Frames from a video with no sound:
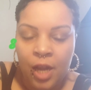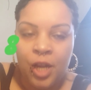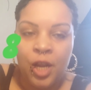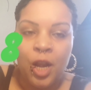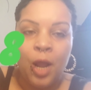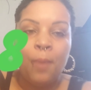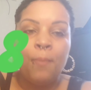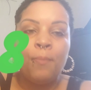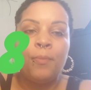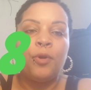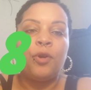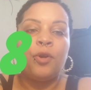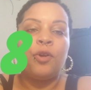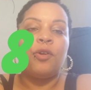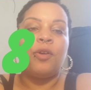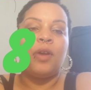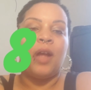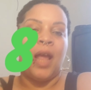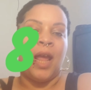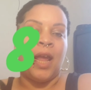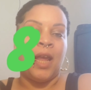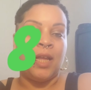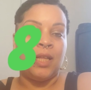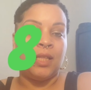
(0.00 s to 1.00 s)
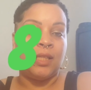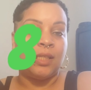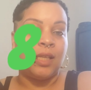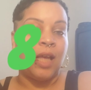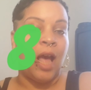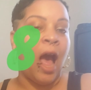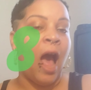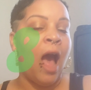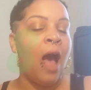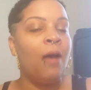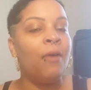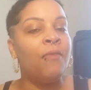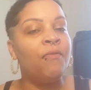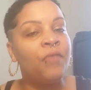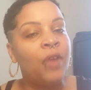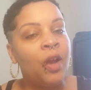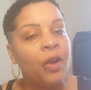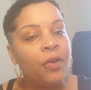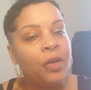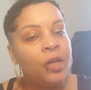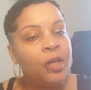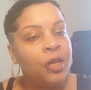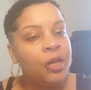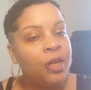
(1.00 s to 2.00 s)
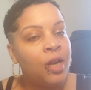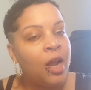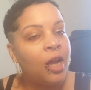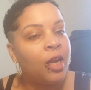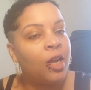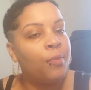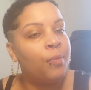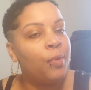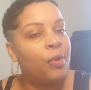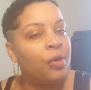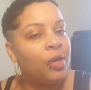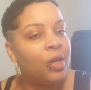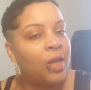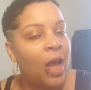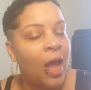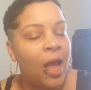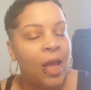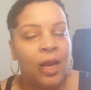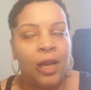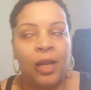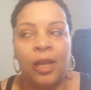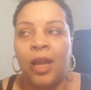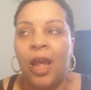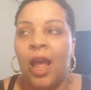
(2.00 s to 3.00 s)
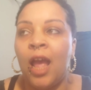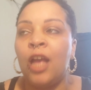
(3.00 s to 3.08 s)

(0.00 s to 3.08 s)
Number eight, I'm very good at communicating.